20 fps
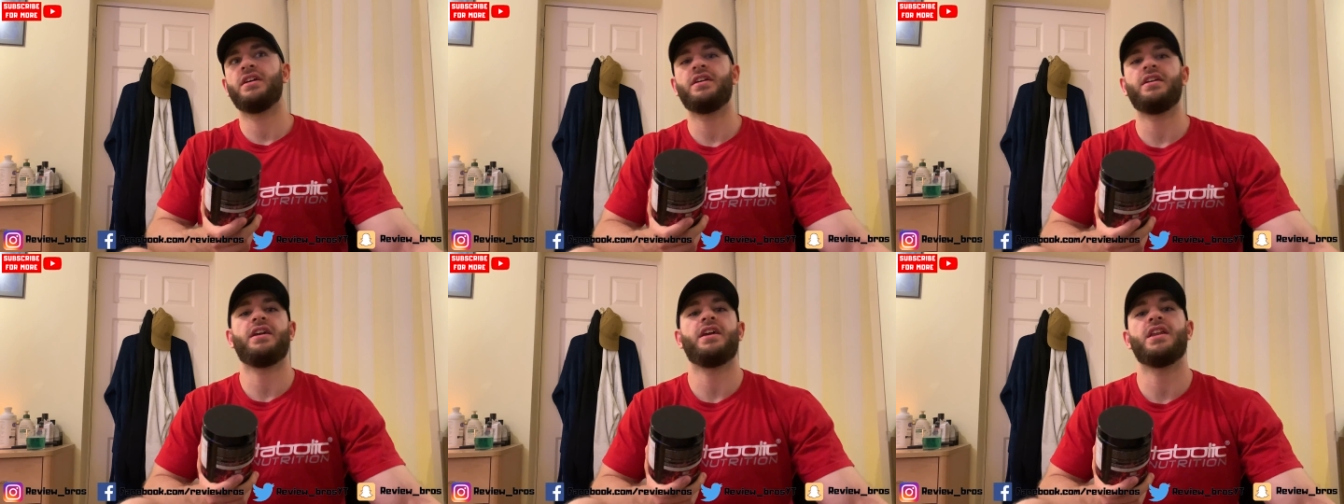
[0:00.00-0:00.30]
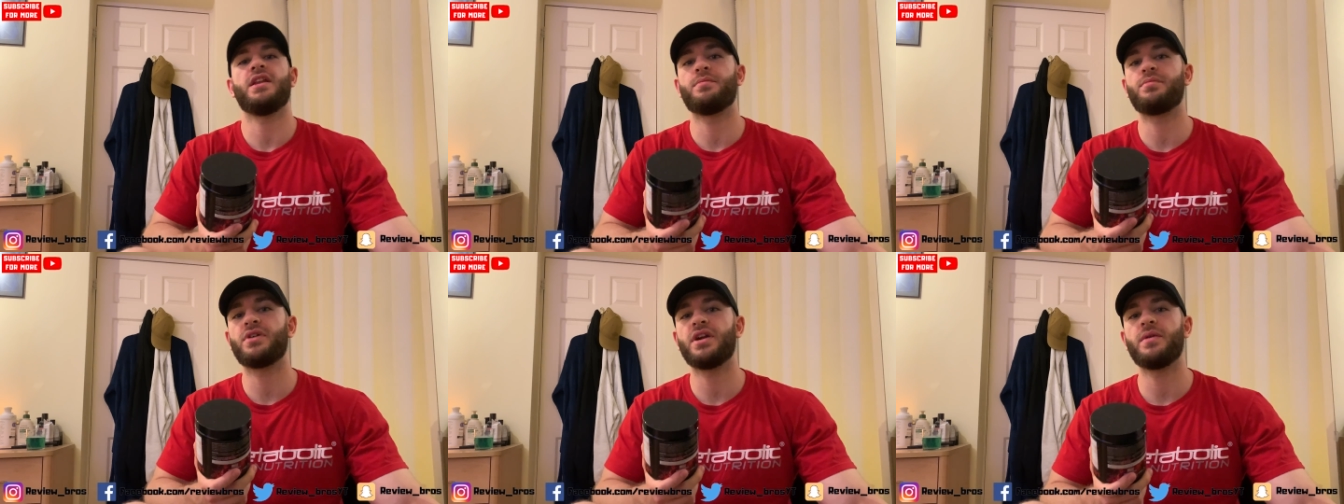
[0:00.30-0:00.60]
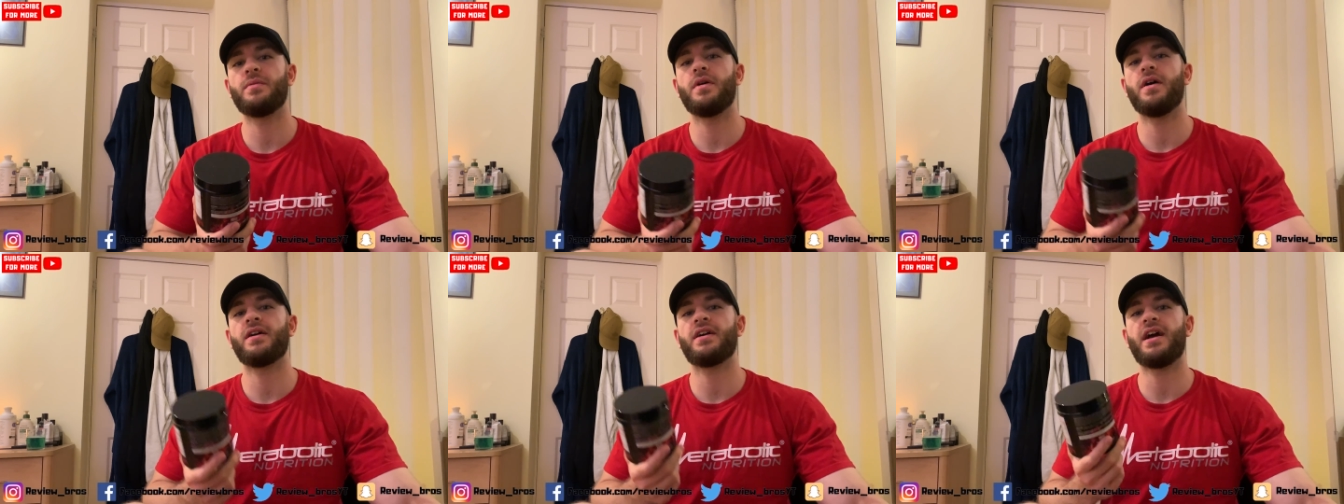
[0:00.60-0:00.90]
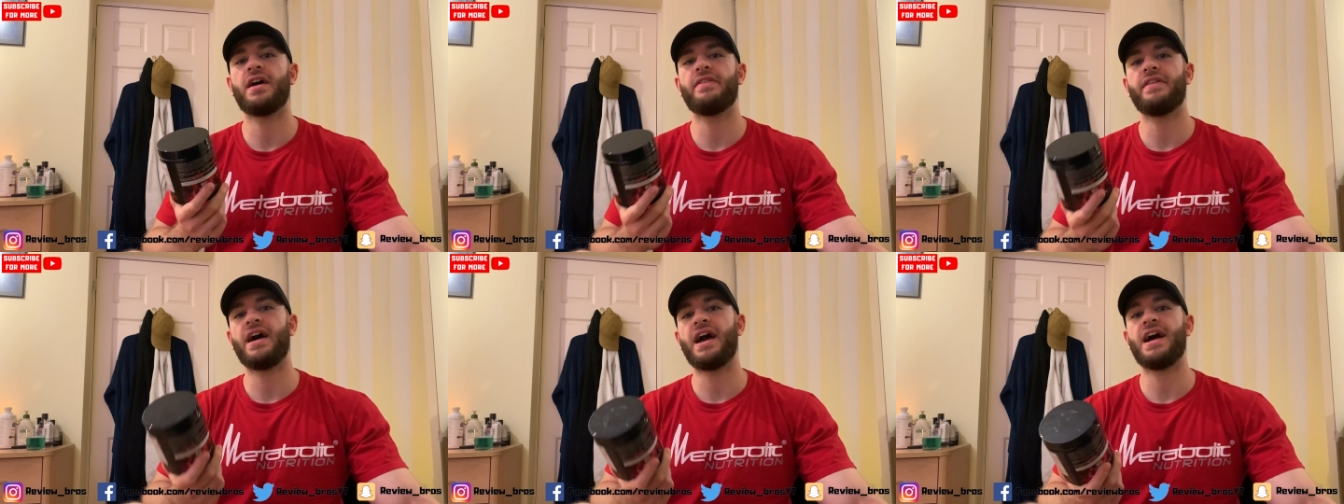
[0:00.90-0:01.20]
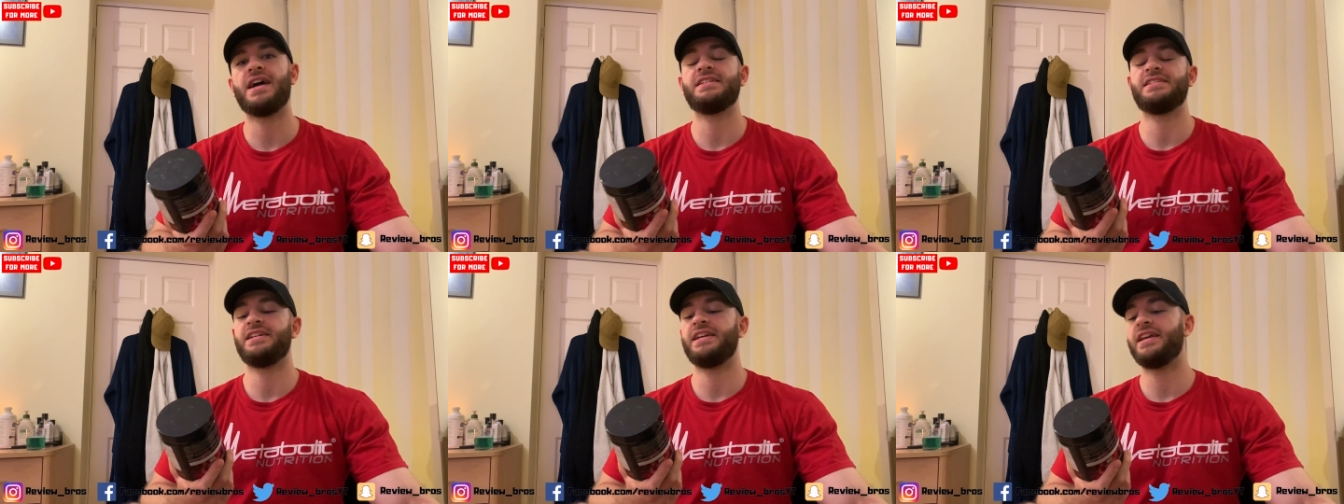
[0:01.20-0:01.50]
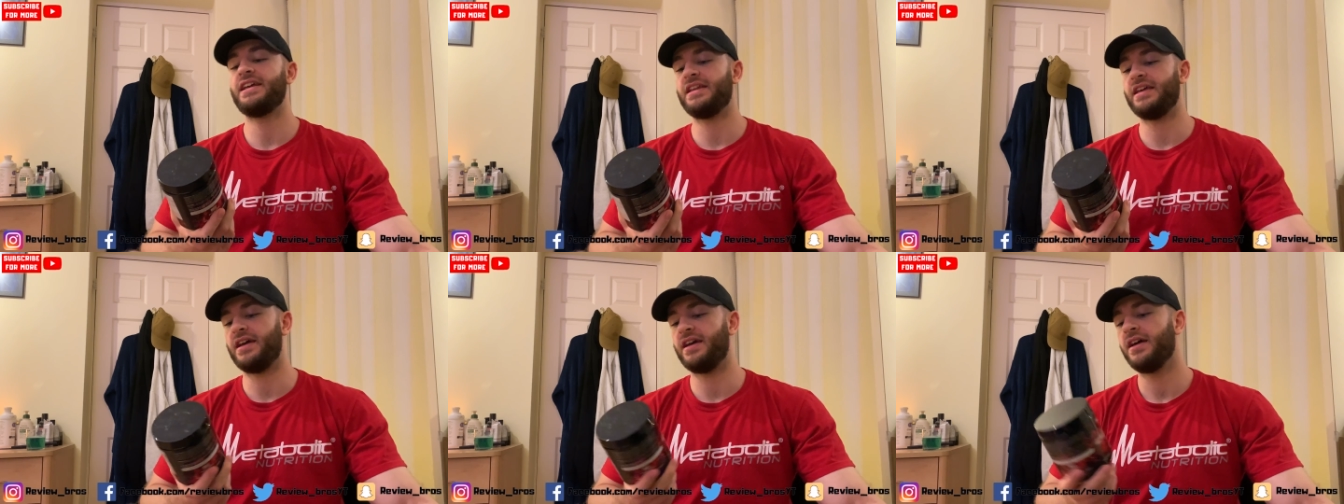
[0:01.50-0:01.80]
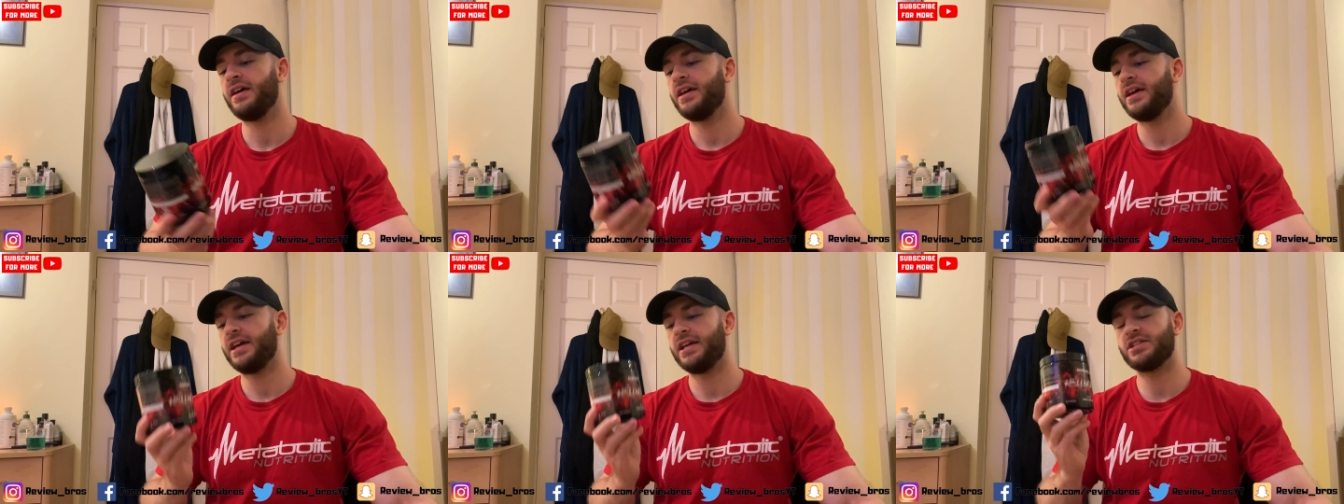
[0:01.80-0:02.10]
in a pre-workout that has it in it.
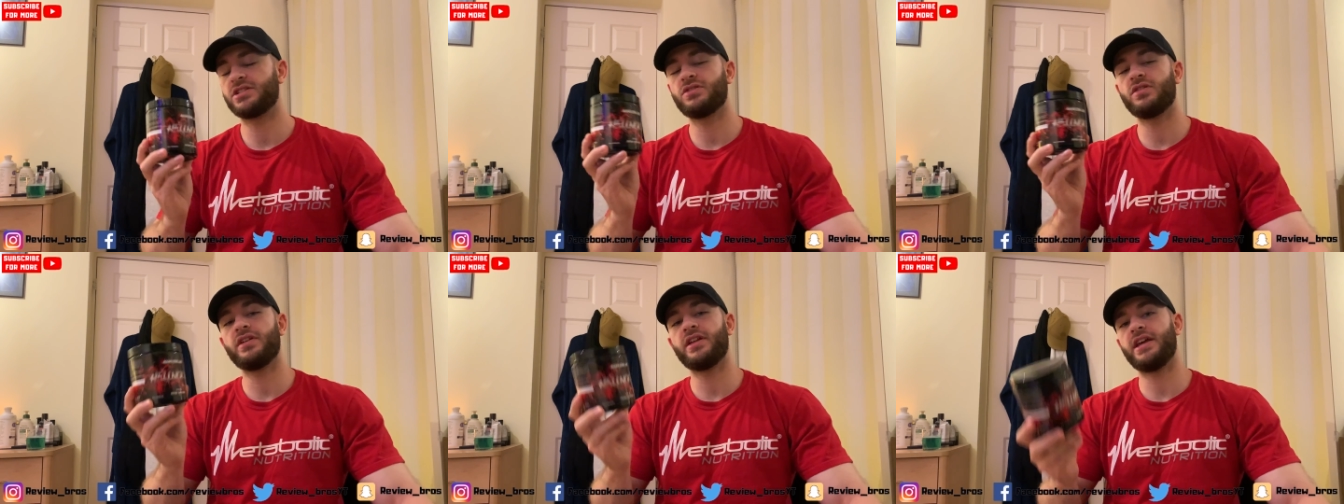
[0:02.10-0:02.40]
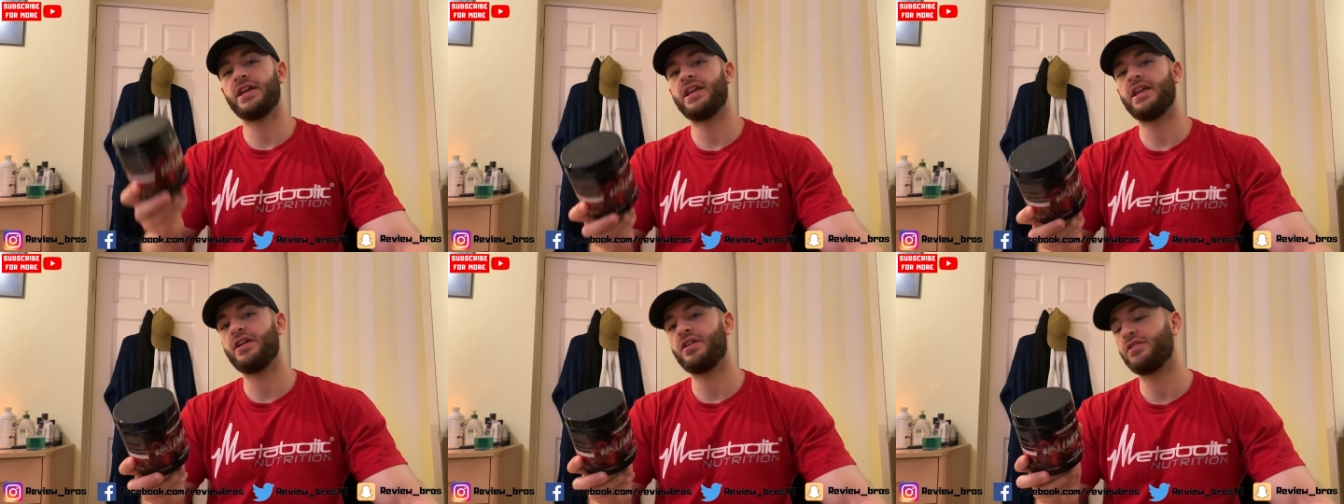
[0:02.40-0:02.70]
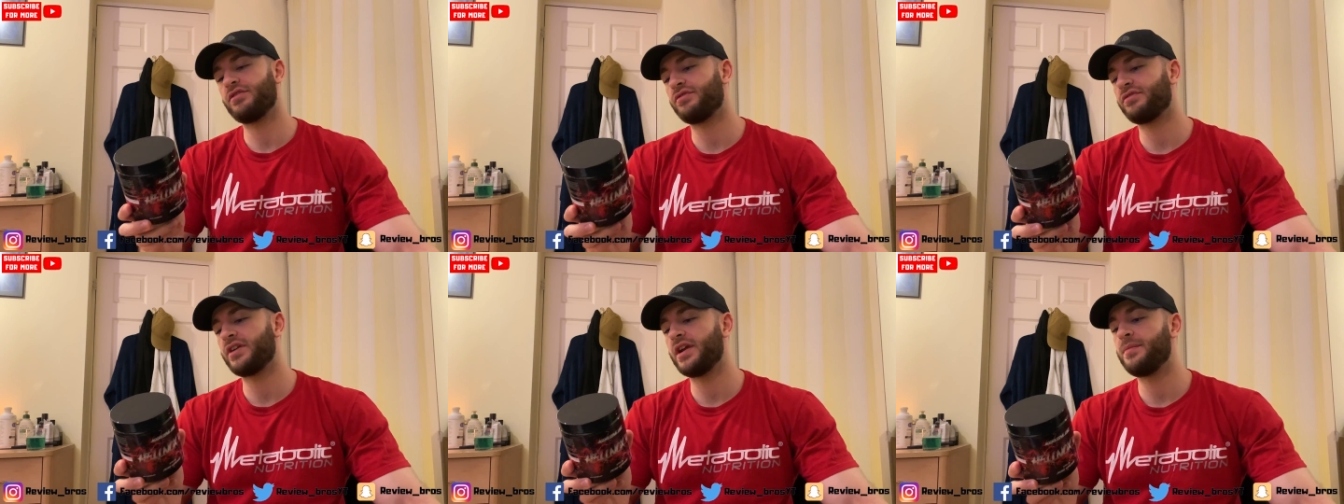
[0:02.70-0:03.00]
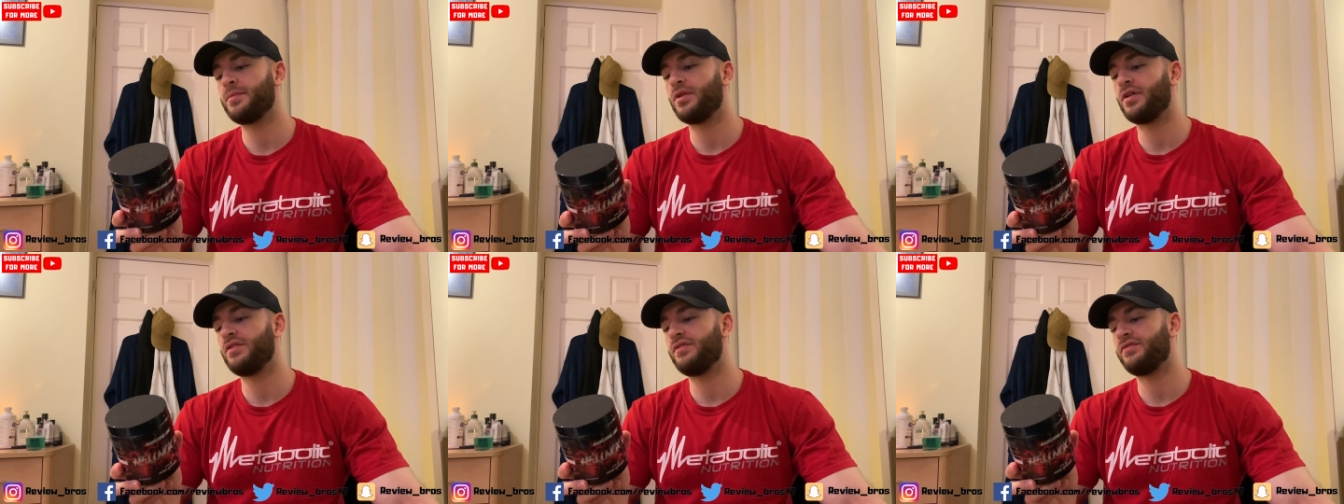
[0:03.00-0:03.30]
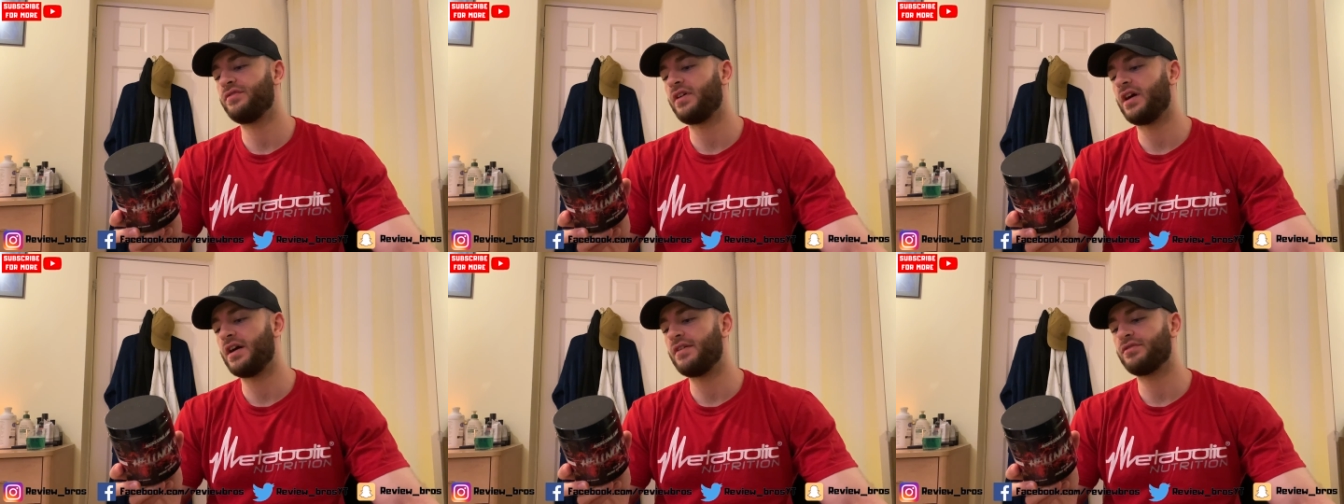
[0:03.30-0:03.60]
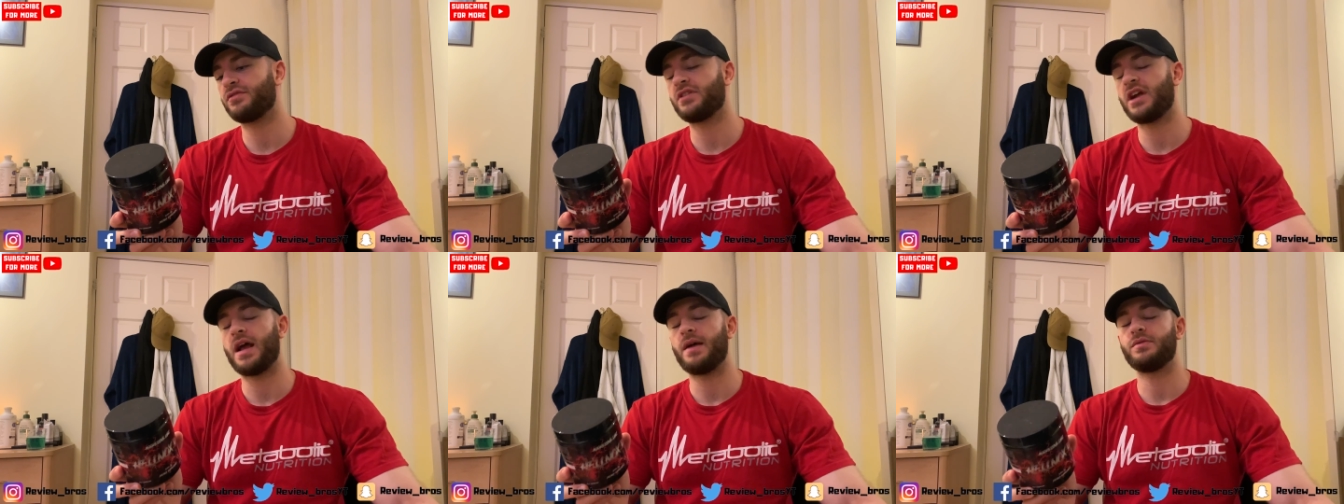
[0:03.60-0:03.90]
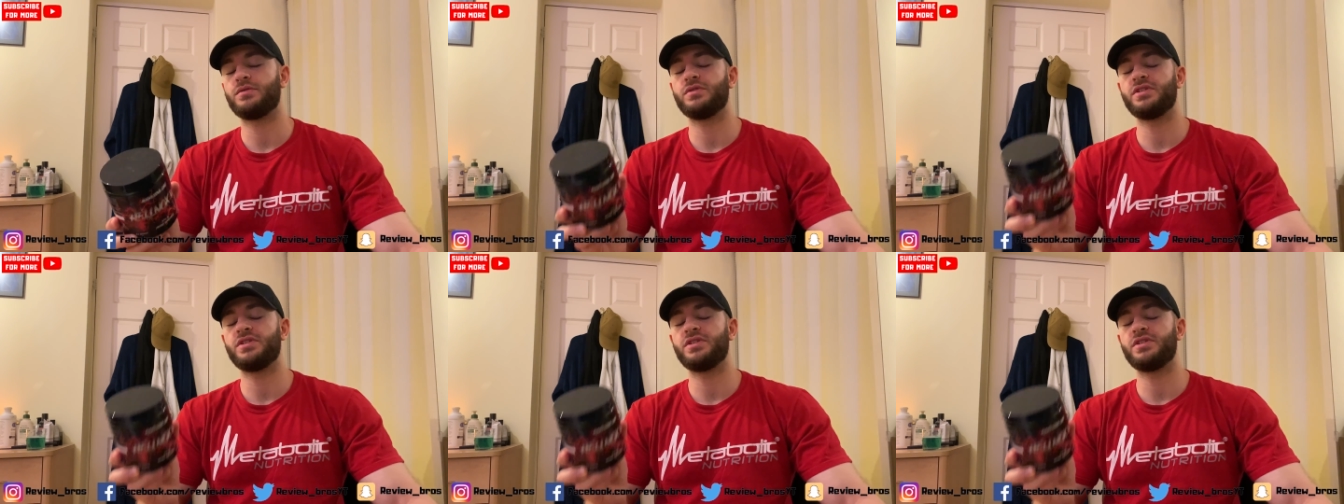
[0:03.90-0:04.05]
It's got it in here at 3.5 grams,